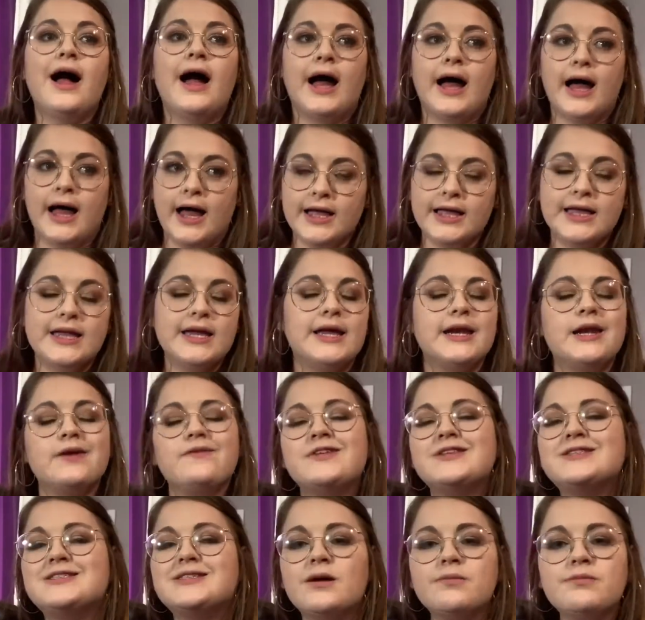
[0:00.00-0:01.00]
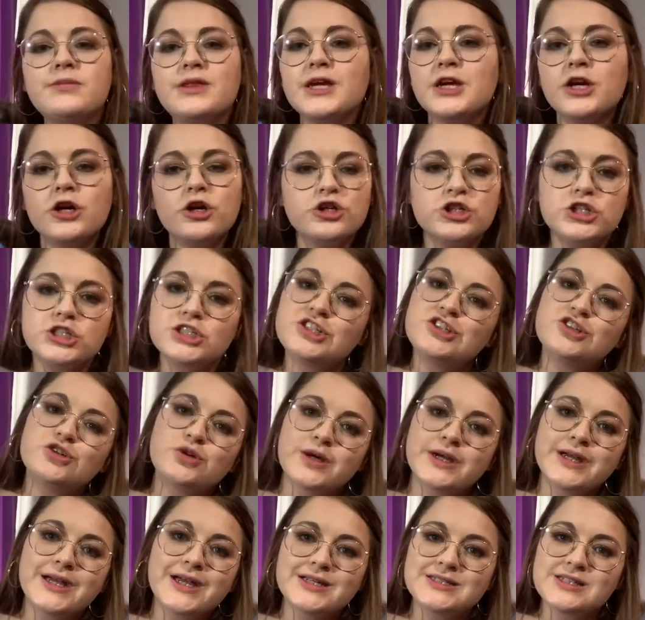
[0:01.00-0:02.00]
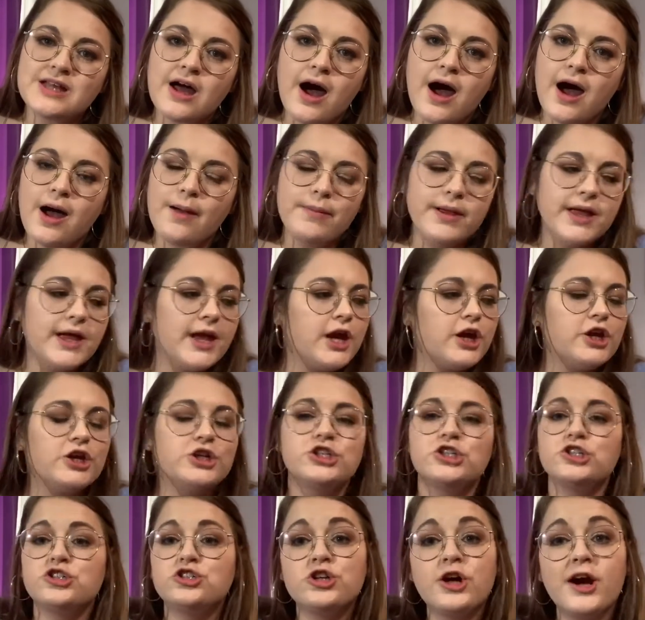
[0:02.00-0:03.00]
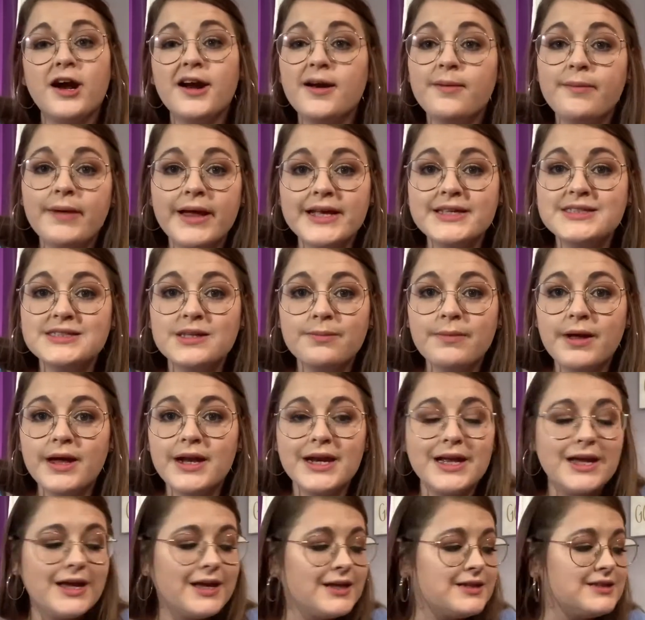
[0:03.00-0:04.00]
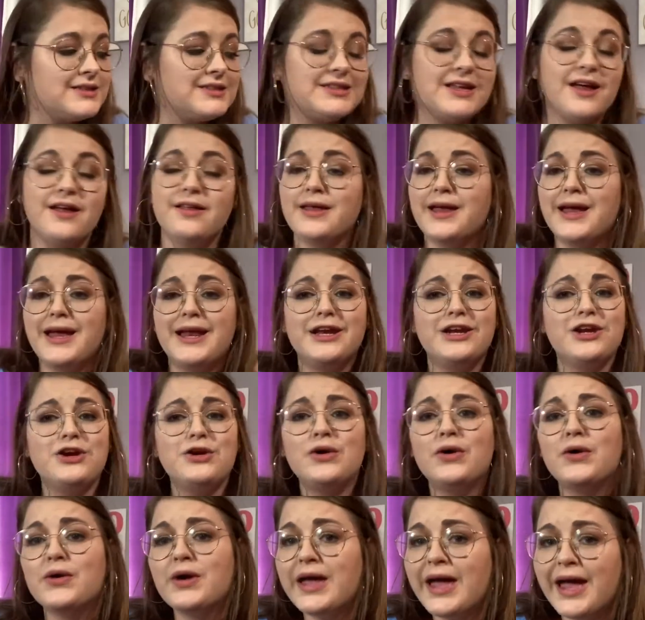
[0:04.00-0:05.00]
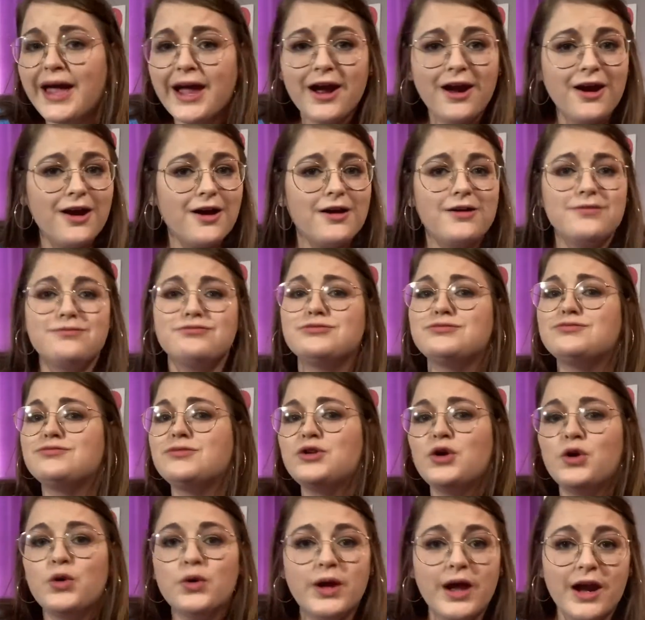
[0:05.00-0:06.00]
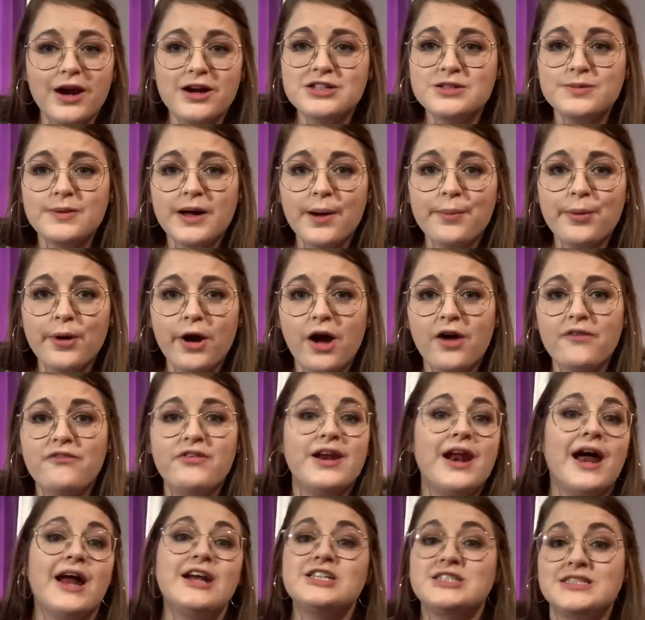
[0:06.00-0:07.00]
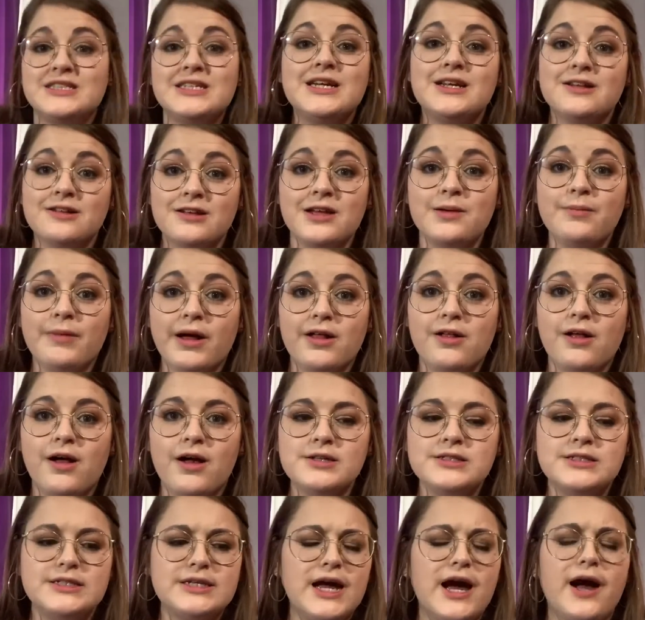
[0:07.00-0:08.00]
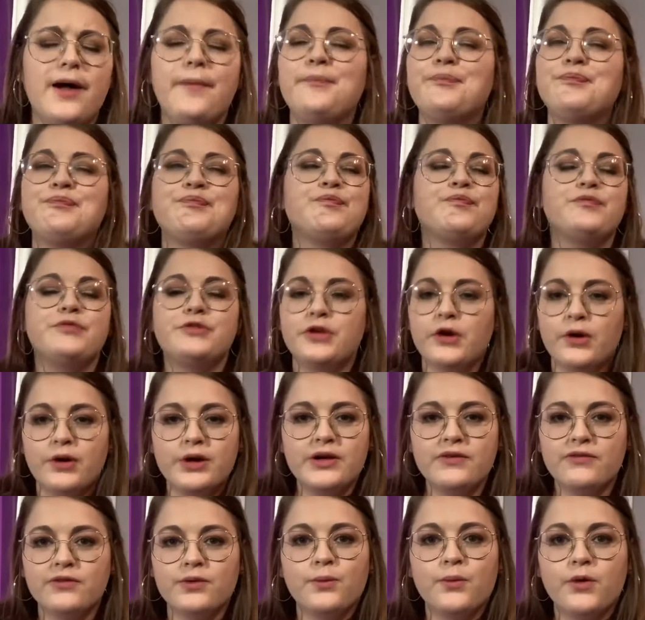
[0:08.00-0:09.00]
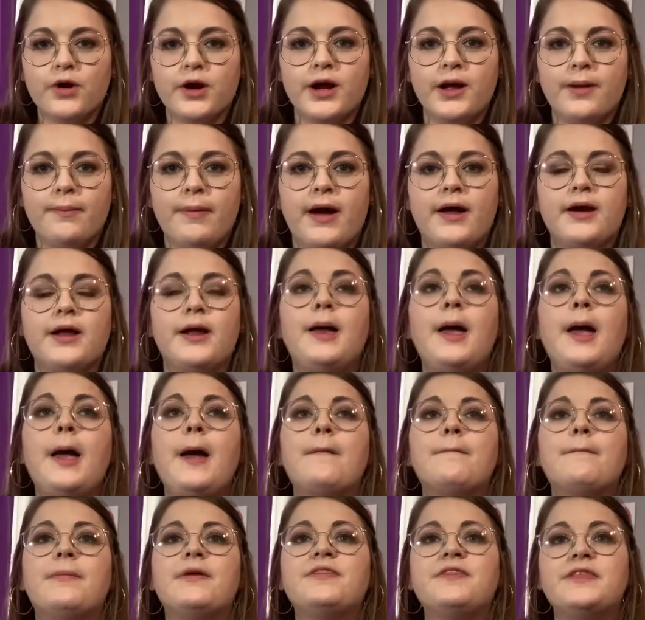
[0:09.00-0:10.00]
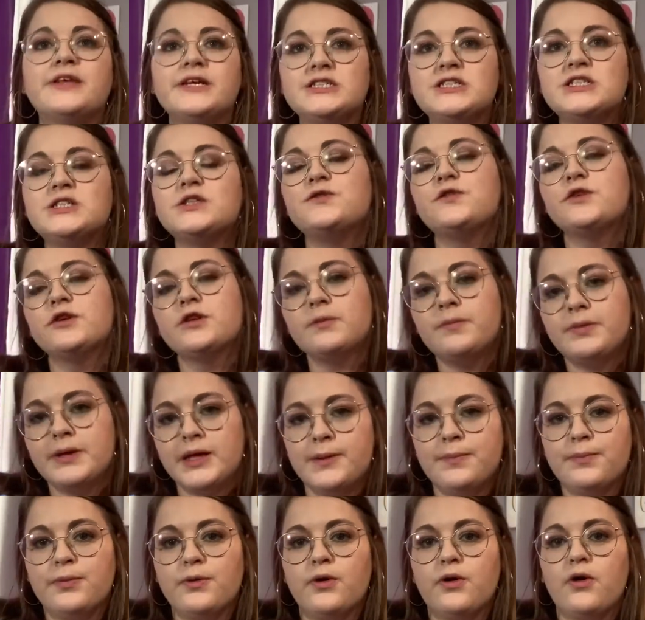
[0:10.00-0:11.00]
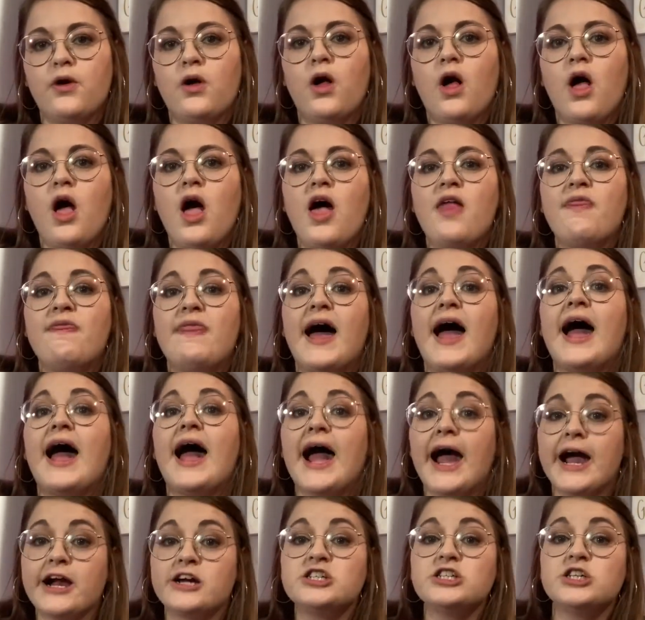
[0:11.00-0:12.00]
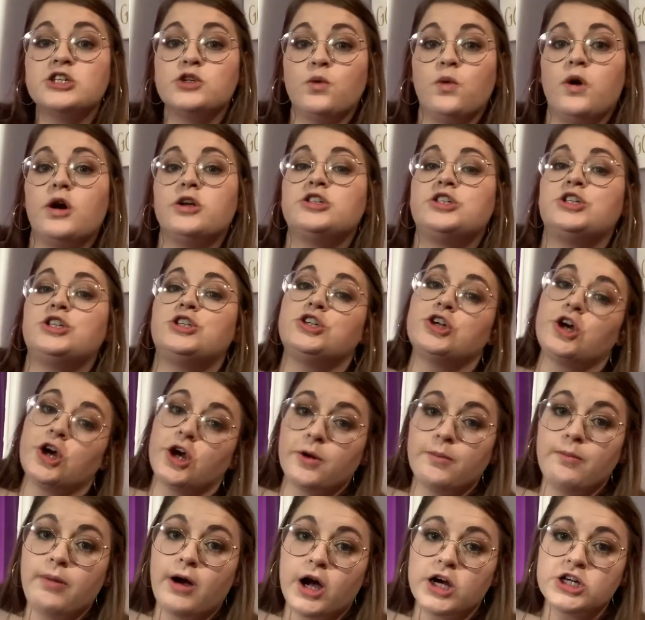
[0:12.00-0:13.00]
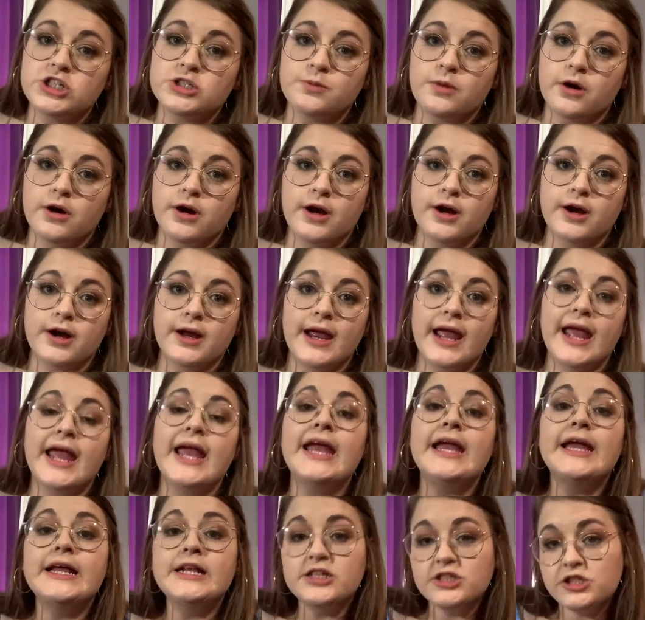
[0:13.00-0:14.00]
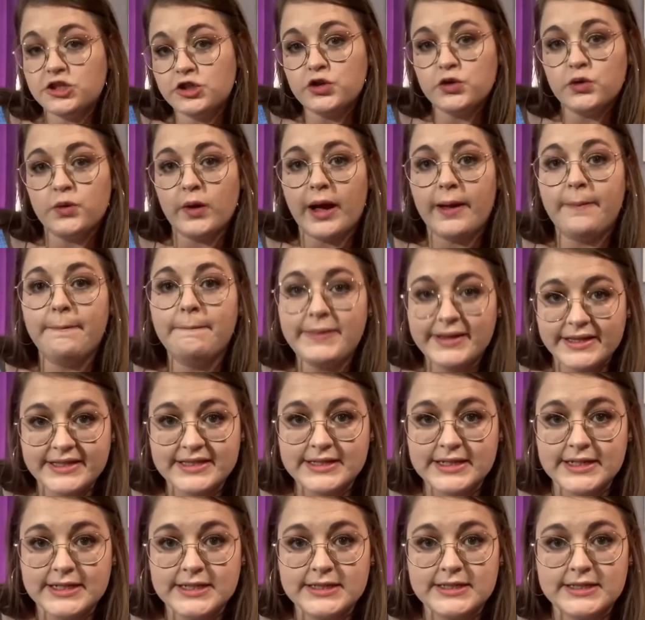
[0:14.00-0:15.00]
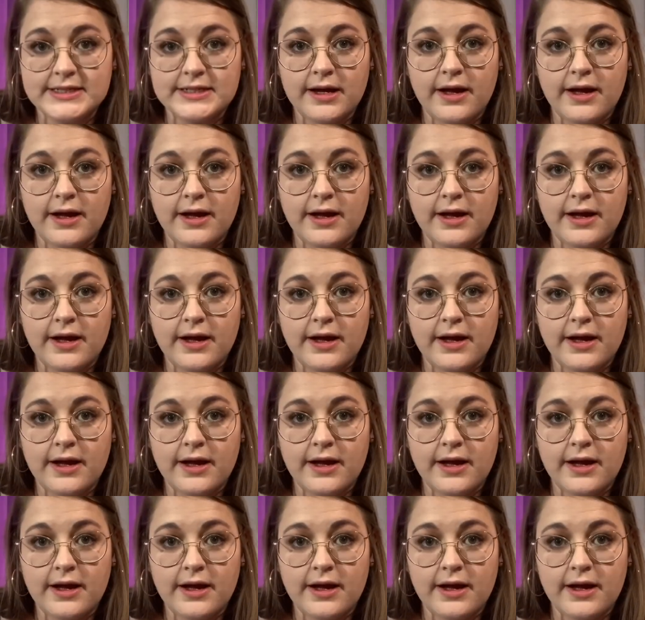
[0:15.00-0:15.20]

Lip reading: Again, if it's something you're just doing as a hobby, you're just trying to make some money and sell it, and you don't care, who cares about profit? I just need to clean my closet out. Don't even worry about it. But this is for the people that actually want to turn Poshmark into a business.